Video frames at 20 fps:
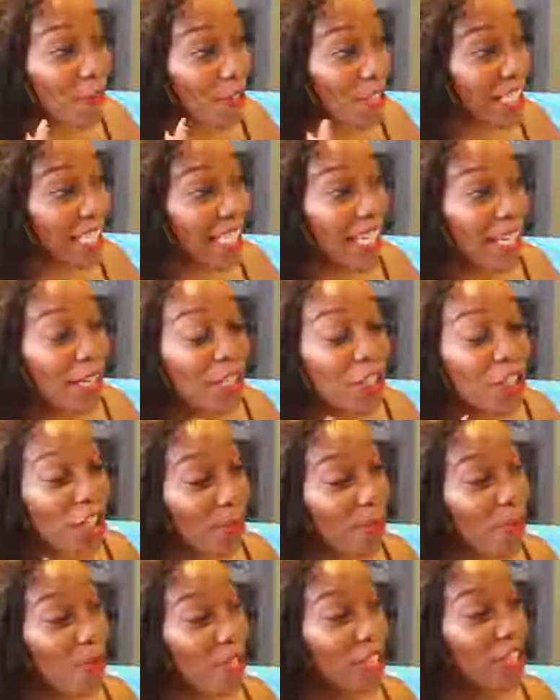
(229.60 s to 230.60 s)
for skin,
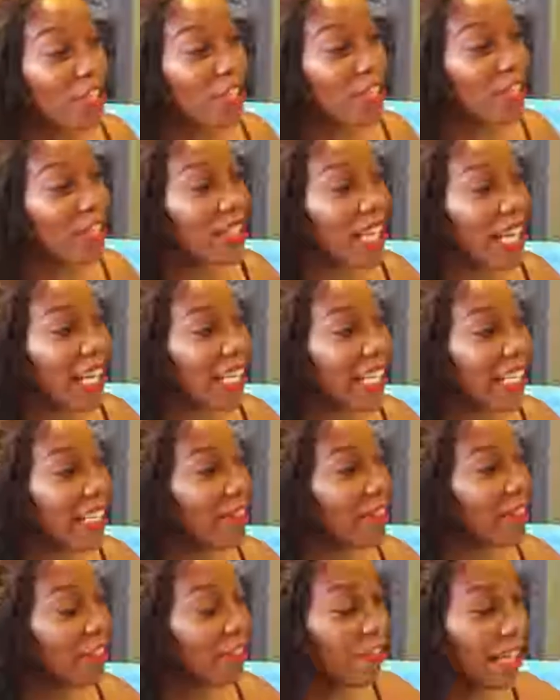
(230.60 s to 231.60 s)
Shea Moisture. Like
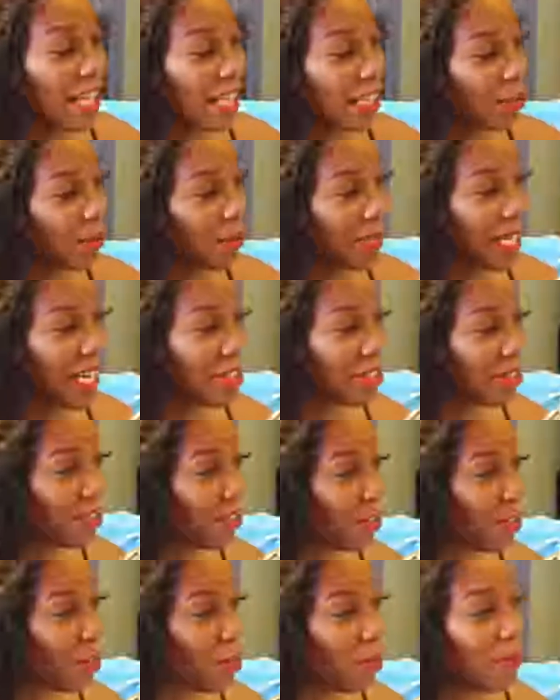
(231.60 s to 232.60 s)
even though like their black
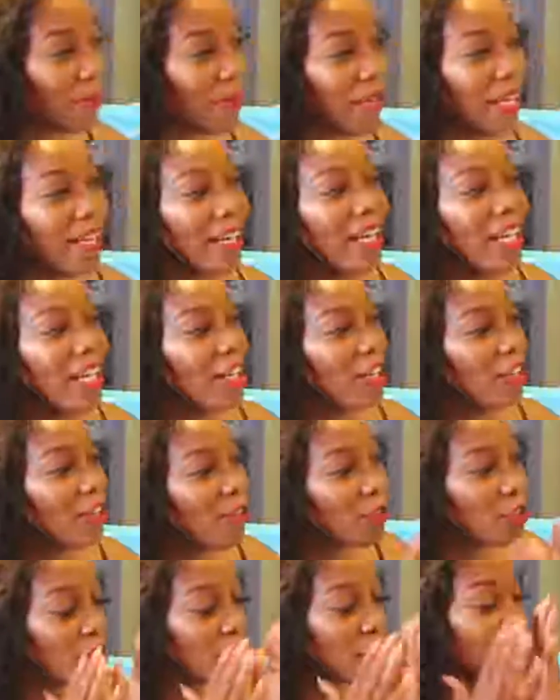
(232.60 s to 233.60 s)
soap and you
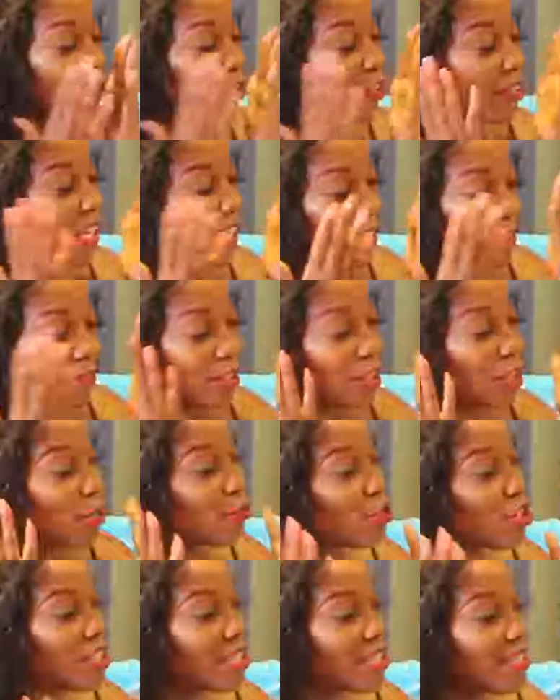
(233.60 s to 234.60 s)
know just their like
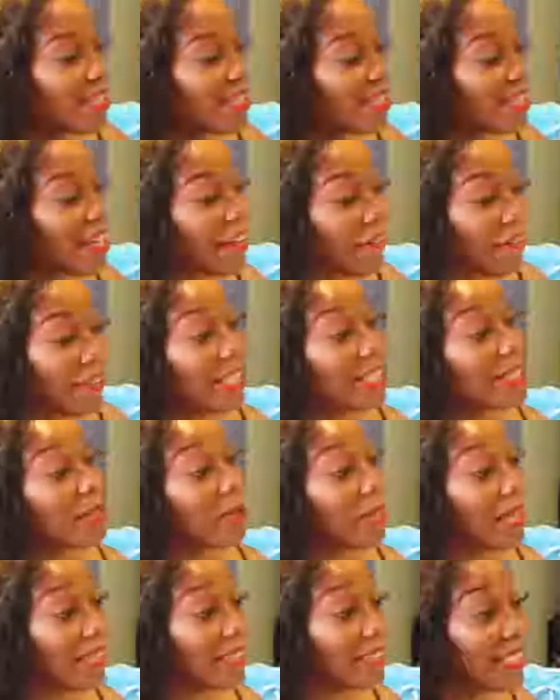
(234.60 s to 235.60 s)
lotions and stuff is
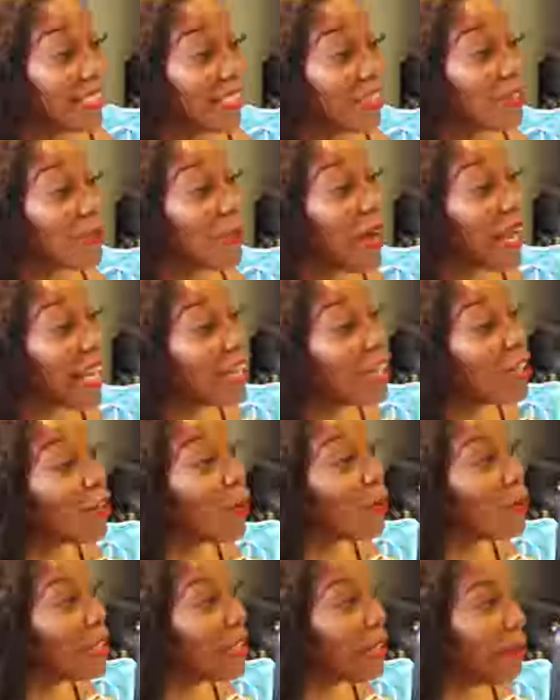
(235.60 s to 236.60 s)
amazing. So I can
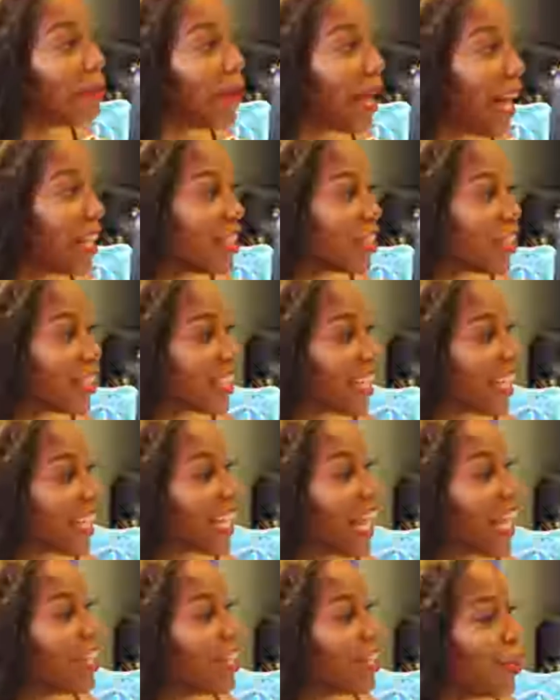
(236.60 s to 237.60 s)
only imagine.
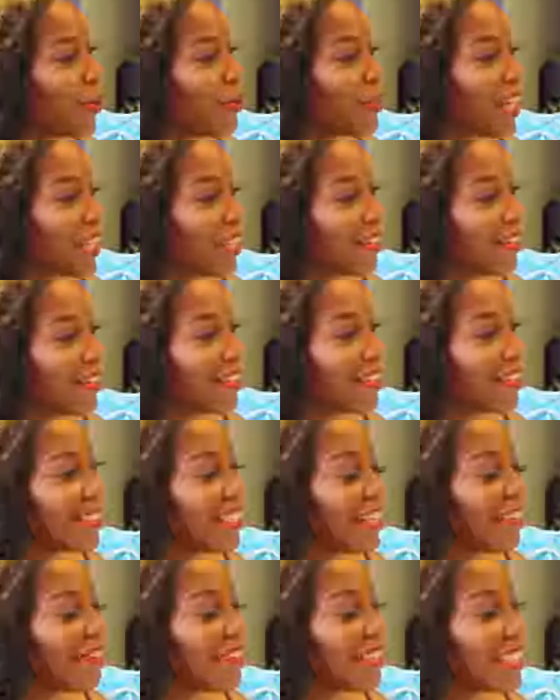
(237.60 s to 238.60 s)
Like I know that their hair
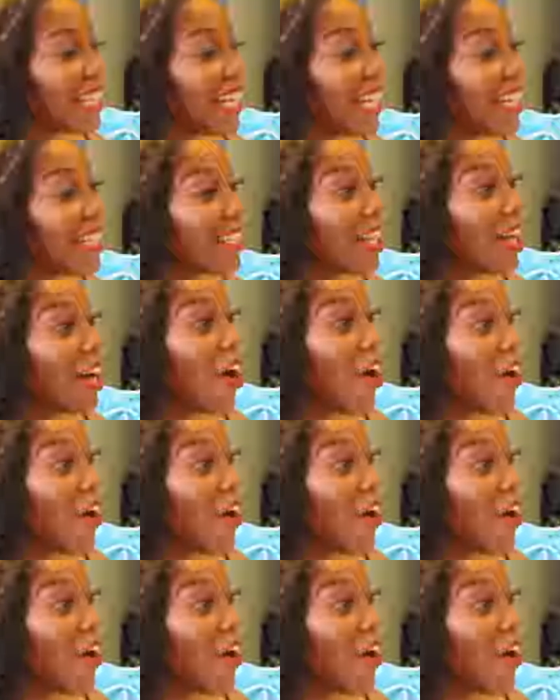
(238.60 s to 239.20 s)
stuff is like